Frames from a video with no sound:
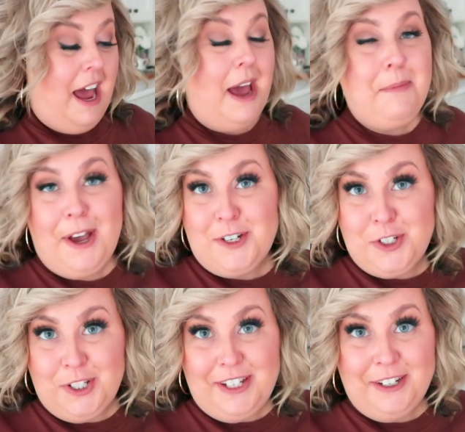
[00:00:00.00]
I'm
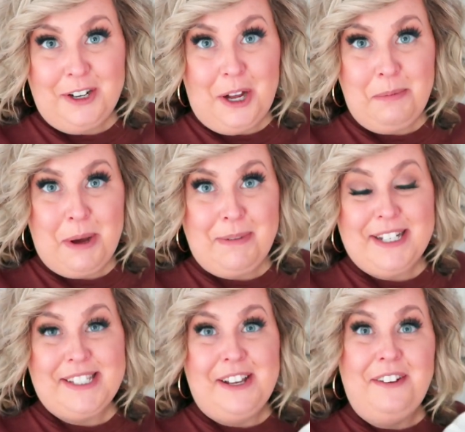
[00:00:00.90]
actually here all by
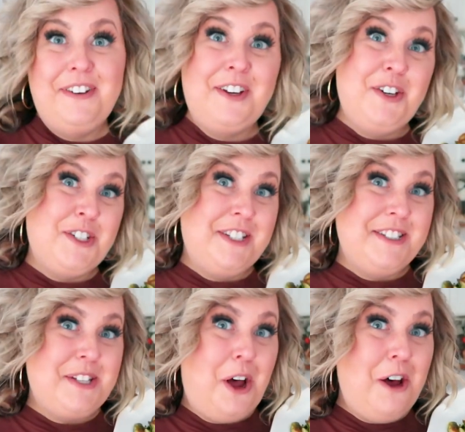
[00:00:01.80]
myself. I cooked
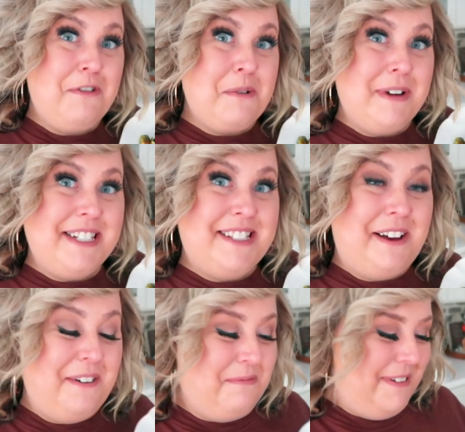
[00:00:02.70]
this all for
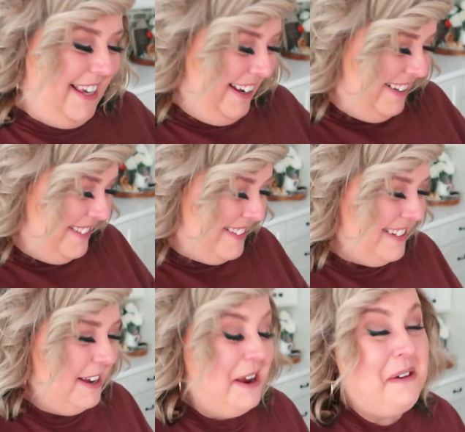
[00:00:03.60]
myself because
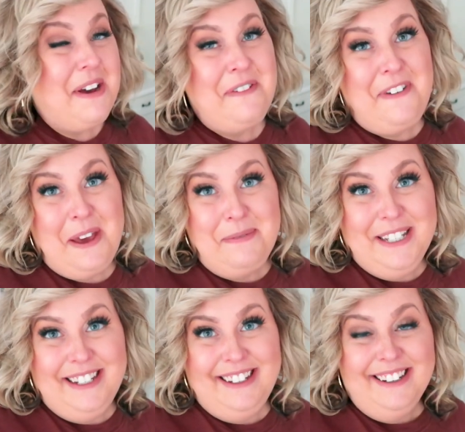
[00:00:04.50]
my
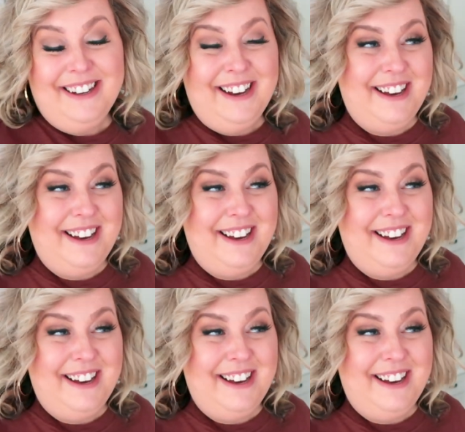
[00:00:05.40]
family,